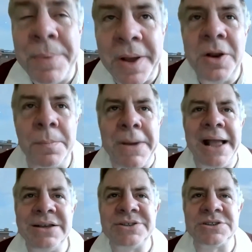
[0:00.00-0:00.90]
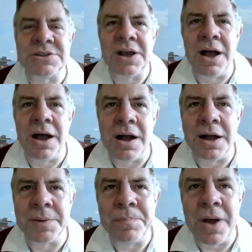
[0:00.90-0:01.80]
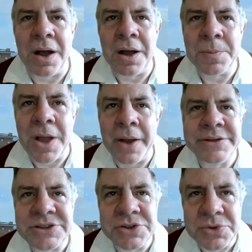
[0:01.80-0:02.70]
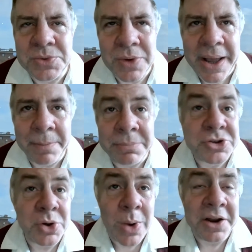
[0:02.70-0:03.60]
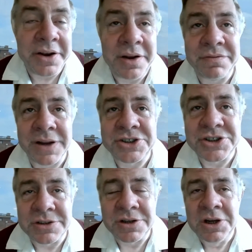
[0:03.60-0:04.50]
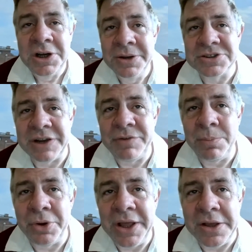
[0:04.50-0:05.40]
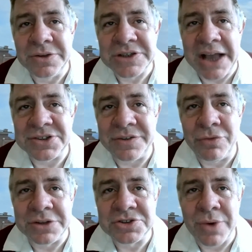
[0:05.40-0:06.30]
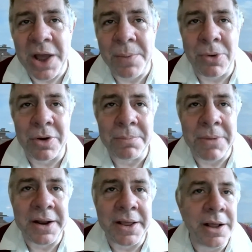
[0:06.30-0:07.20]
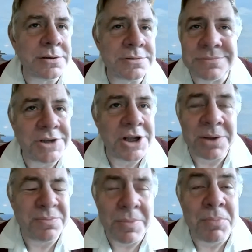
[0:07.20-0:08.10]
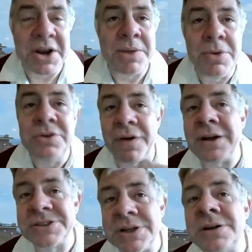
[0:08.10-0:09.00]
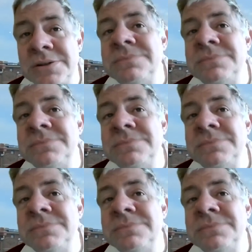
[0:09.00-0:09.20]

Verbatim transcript: uh, look, banks are, are, are going to um, do well in inflation because everybody who's active runs around borrowing money and, you know, money moves faster.